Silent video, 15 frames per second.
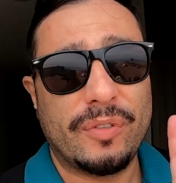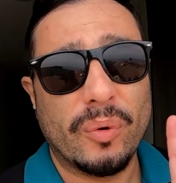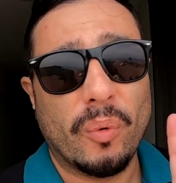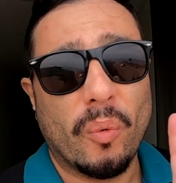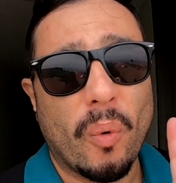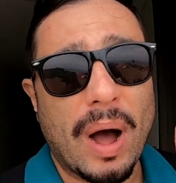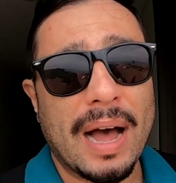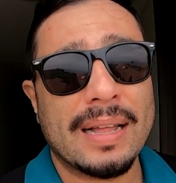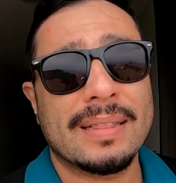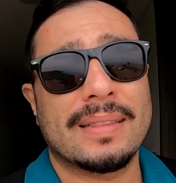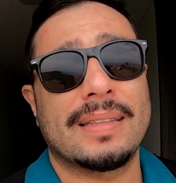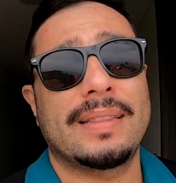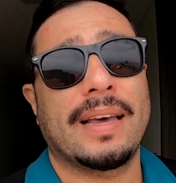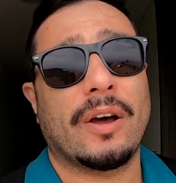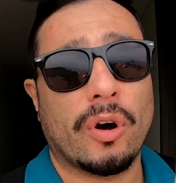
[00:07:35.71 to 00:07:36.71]
If you
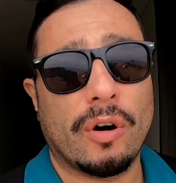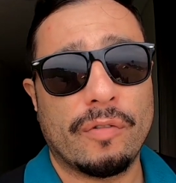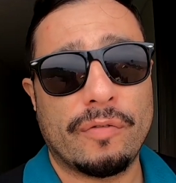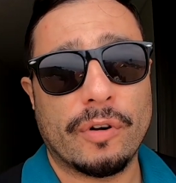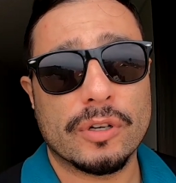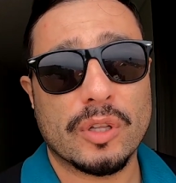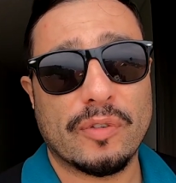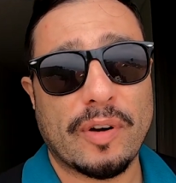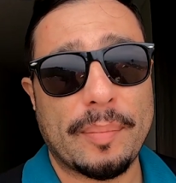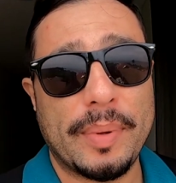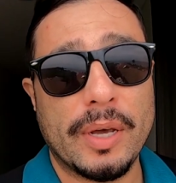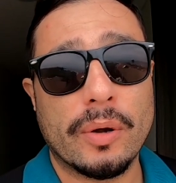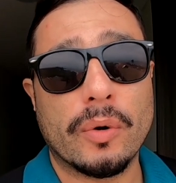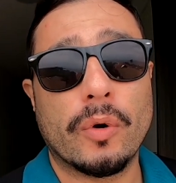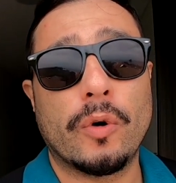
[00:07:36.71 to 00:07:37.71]
want the comfort of a
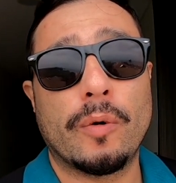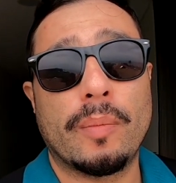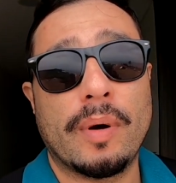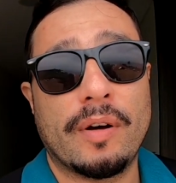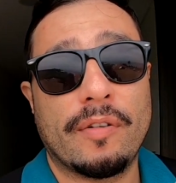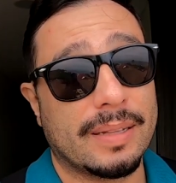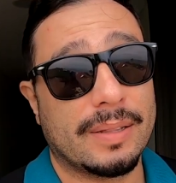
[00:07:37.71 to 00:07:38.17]
big room,